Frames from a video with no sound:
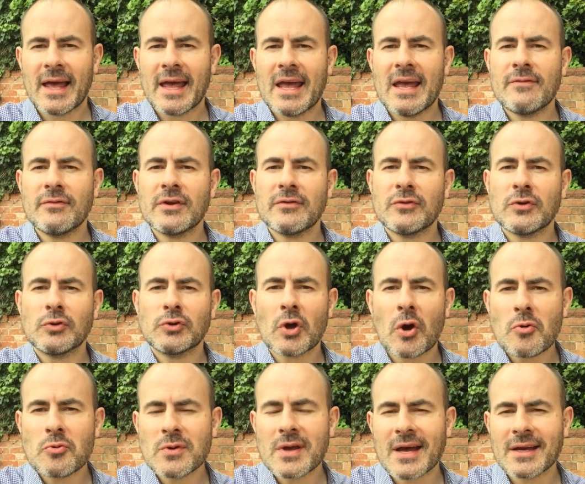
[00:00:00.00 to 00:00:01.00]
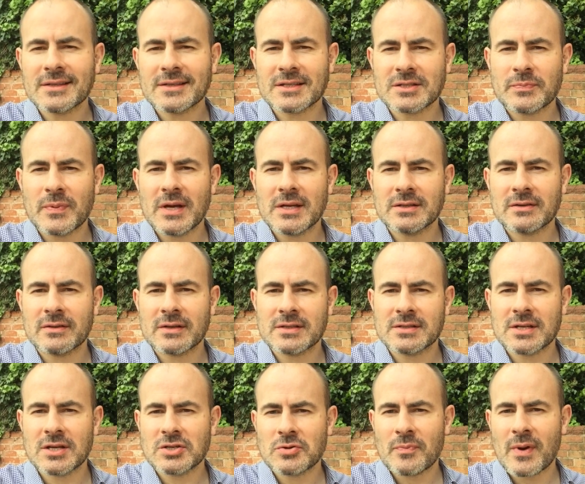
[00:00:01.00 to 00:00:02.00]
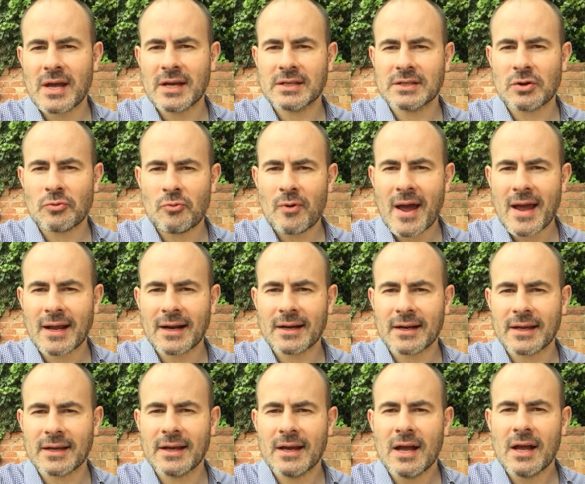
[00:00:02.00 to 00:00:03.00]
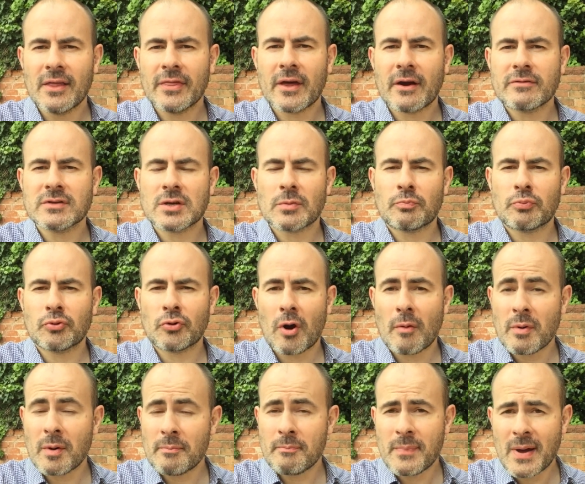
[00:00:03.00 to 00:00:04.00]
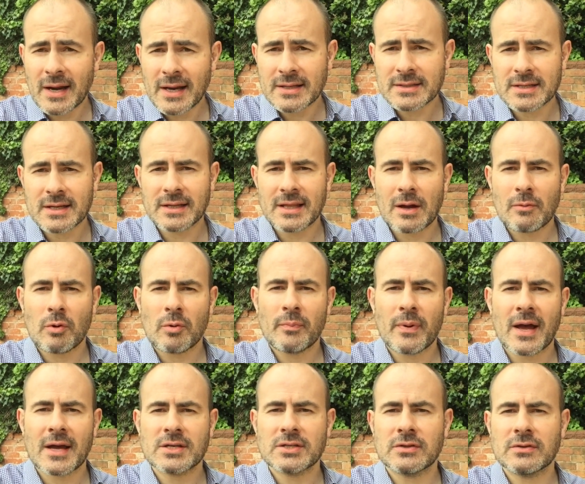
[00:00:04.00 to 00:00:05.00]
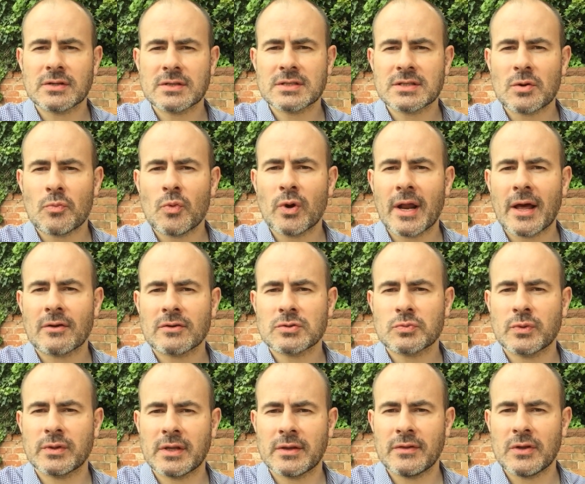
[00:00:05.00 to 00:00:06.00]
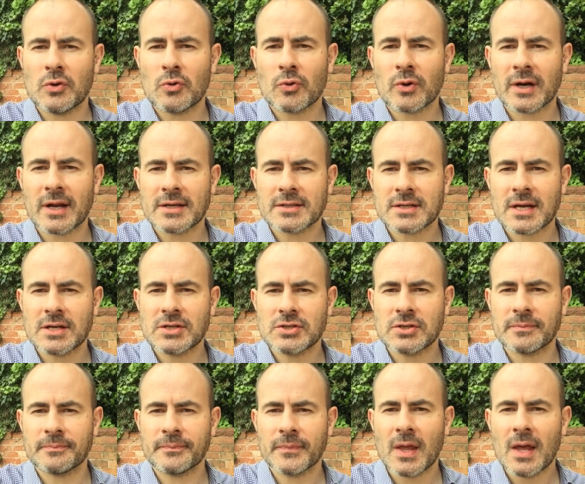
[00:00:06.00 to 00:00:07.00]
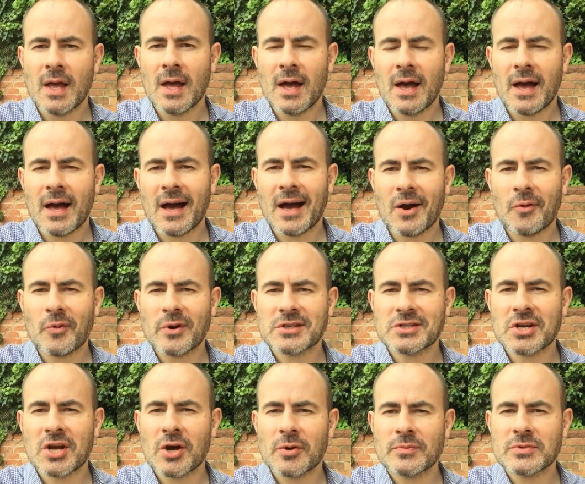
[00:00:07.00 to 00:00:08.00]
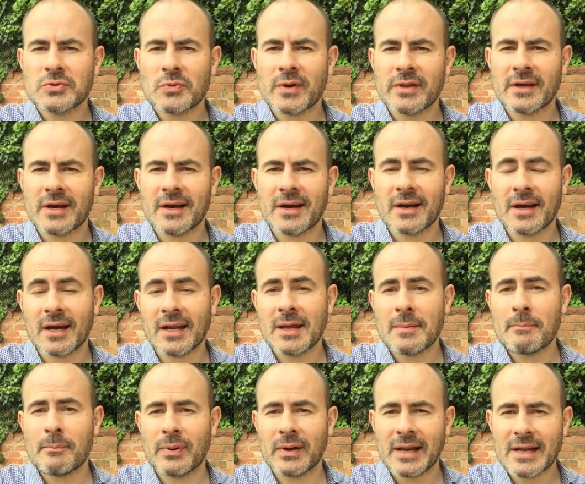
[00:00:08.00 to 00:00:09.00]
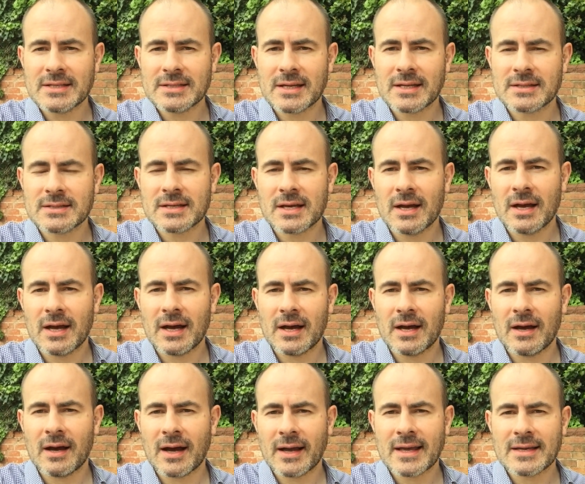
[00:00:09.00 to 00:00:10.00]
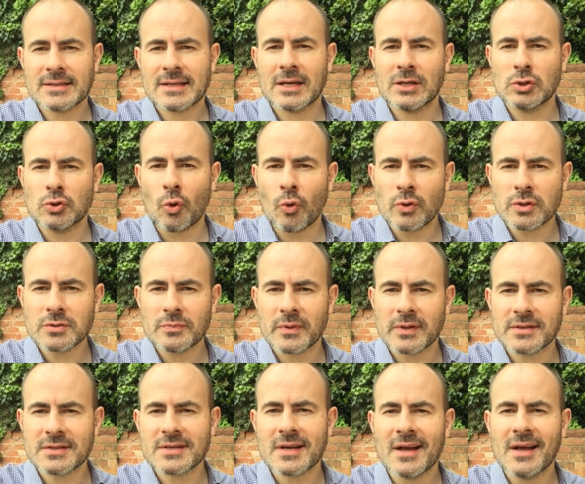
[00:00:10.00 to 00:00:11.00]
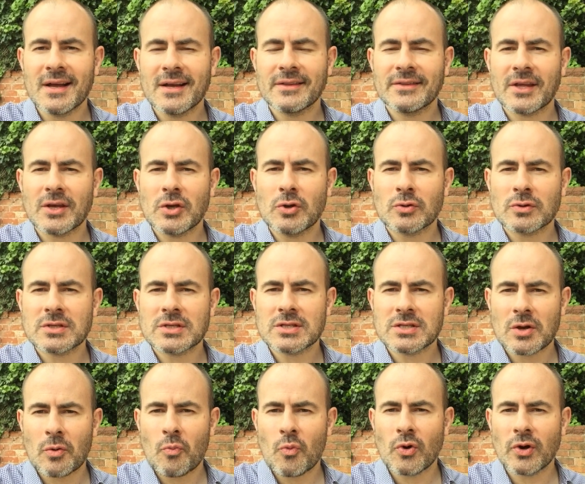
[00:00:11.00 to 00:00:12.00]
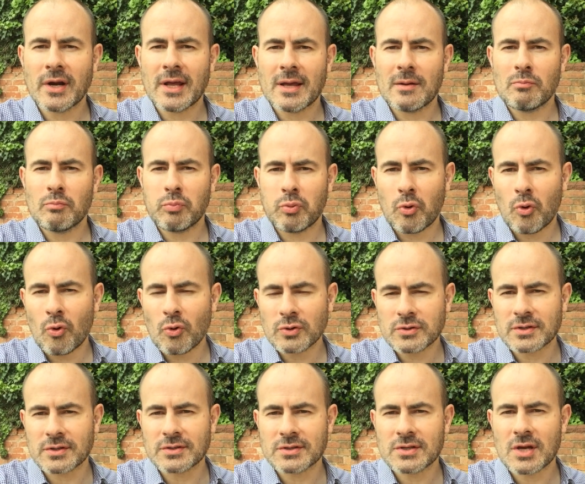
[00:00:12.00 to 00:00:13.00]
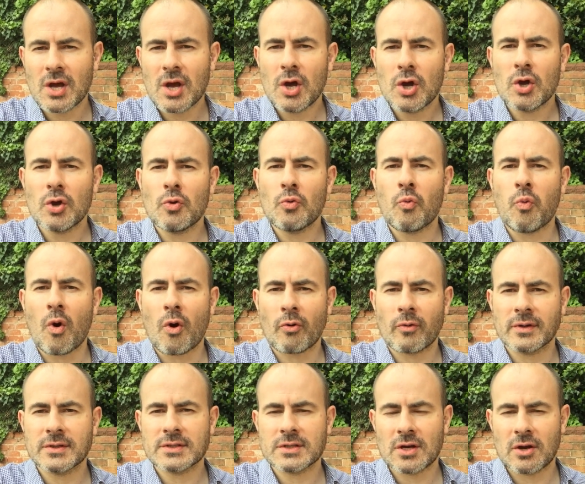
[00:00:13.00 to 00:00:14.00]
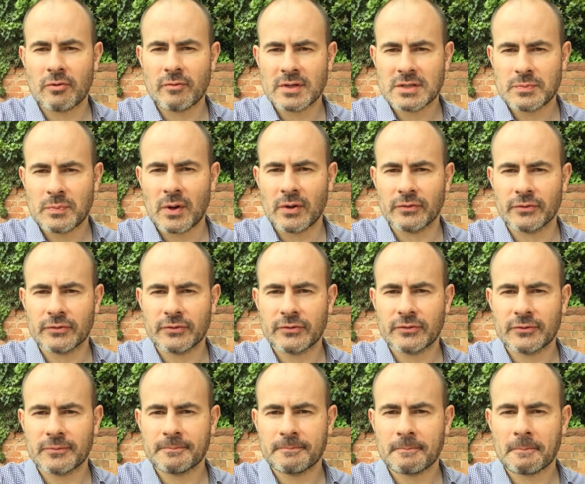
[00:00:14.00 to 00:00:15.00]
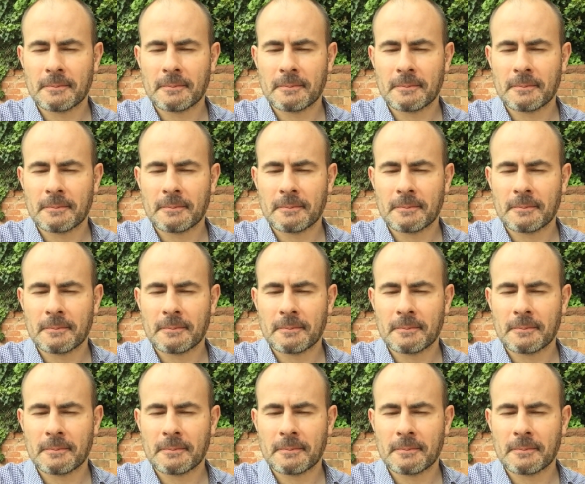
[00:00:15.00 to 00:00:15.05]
Even if you don't get to speak to the decision maker directly, there is a probability they will pass you to someone else within the organization, which comes with an implicit, endorsement that you're someone important who warrants a response.